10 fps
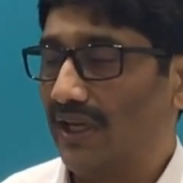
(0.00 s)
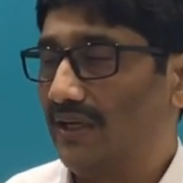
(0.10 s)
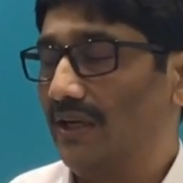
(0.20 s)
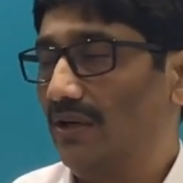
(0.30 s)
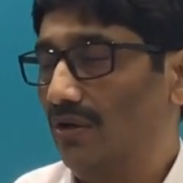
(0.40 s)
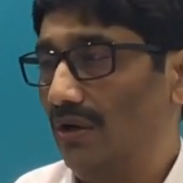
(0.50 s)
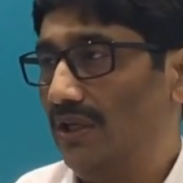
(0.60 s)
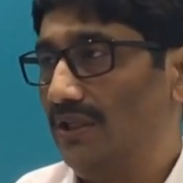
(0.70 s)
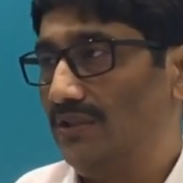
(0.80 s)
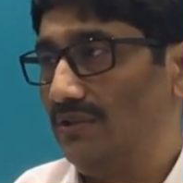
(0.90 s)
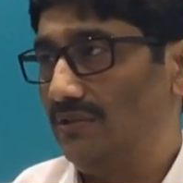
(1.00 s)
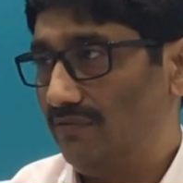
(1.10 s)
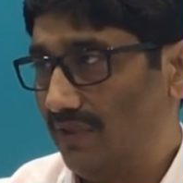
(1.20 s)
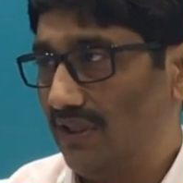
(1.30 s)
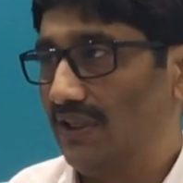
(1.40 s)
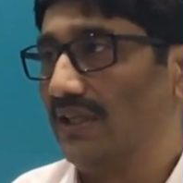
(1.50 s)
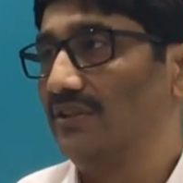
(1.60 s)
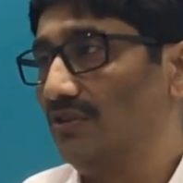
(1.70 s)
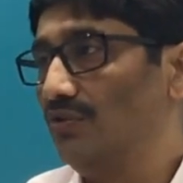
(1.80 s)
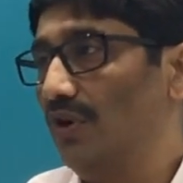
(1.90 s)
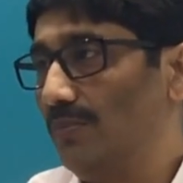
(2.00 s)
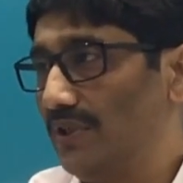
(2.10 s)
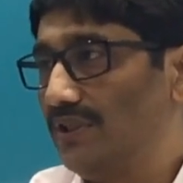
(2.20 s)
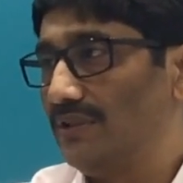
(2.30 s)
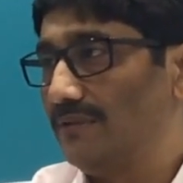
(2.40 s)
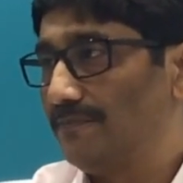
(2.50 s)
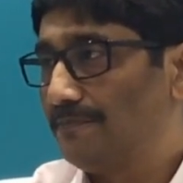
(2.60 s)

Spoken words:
technical knowledge when it gets into operation.